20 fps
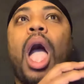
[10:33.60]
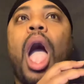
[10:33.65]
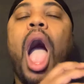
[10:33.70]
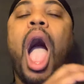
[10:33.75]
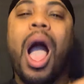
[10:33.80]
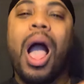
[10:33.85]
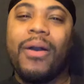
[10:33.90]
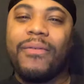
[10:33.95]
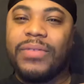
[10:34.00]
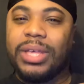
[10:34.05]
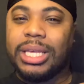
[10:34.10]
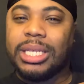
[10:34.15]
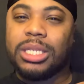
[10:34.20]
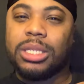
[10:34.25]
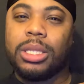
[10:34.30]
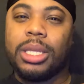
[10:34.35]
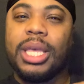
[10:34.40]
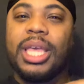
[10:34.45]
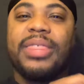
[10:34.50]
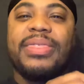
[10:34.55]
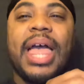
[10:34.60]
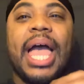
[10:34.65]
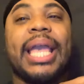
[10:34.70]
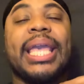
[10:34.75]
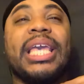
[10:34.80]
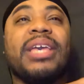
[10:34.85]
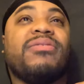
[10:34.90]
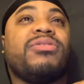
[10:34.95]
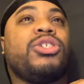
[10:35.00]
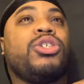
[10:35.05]
obviously that
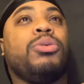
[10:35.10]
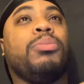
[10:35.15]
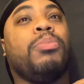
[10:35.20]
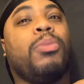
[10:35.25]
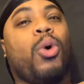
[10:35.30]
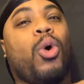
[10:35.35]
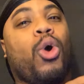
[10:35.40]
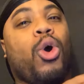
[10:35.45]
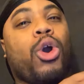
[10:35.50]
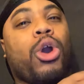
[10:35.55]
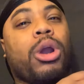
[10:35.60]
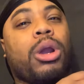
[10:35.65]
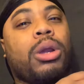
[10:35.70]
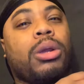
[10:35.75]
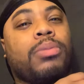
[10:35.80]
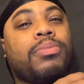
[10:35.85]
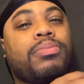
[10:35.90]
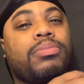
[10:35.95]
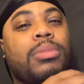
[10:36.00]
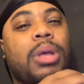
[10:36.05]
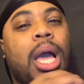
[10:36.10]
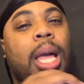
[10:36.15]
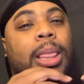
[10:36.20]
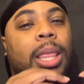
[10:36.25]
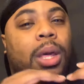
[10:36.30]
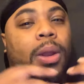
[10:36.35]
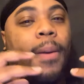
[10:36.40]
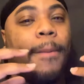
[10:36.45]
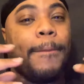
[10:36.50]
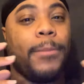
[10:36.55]
gives you a
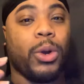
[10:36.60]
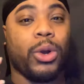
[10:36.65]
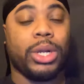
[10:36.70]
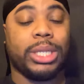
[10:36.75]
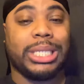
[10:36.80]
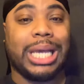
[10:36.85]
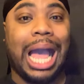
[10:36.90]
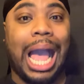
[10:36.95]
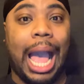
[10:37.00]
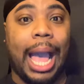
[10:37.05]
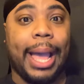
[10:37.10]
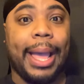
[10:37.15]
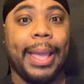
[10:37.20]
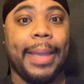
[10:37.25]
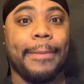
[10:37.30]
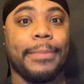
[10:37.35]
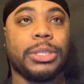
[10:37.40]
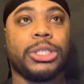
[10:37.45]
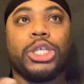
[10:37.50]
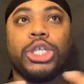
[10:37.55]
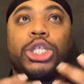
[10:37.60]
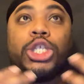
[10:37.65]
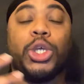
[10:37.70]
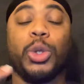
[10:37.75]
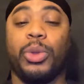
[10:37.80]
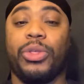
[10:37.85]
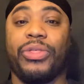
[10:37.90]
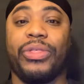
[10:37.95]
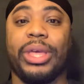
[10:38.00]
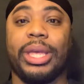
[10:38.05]
little more time to
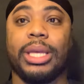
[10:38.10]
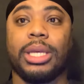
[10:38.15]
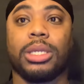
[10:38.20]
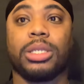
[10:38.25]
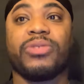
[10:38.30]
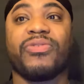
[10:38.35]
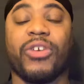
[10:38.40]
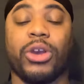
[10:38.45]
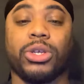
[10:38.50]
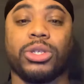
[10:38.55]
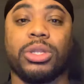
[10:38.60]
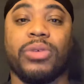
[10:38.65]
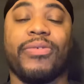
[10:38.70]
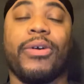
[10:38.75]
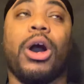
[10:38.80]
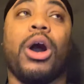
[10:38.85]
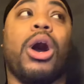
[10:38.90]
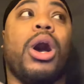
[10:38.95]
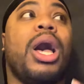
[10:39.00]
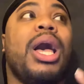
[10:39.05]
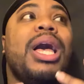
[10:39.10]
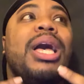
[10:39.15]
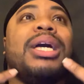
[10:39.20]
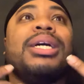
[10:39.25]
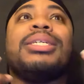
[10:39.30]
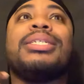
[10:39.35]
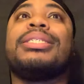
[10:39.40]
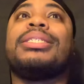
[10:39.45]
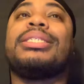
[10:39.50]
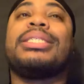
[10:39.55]
do things, first of all.
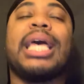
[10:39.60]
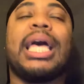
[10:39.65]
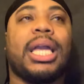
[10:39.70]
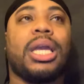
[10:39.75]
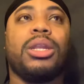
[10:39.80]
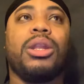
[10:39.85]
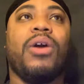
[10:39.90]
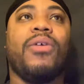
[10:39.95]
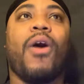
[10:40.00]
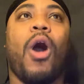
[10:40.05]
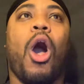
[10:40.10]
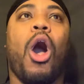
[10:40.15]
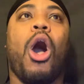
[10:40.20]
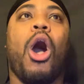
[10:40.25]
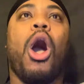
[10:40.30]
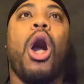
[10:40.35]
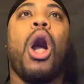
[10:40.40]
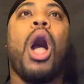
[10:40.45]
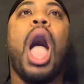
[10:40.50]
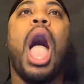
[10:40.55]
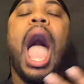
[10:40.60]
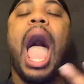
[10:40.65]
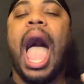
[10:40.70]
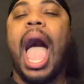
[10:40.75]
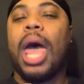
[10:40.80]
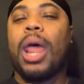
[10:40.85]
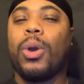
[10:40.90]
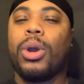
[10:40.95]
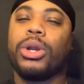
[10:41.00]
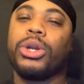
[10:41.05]
Second of all,
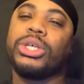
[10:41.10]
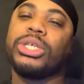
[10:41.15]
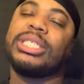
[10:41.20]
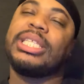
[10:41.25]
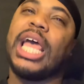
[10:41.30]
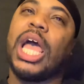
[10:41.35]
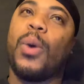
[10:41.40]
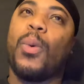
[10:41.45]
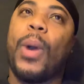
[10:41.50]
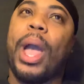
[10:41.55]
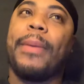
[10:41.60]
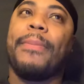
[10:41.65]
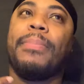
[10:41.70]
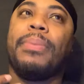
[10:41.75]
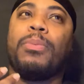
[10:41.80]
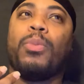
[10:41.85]
I don't understand why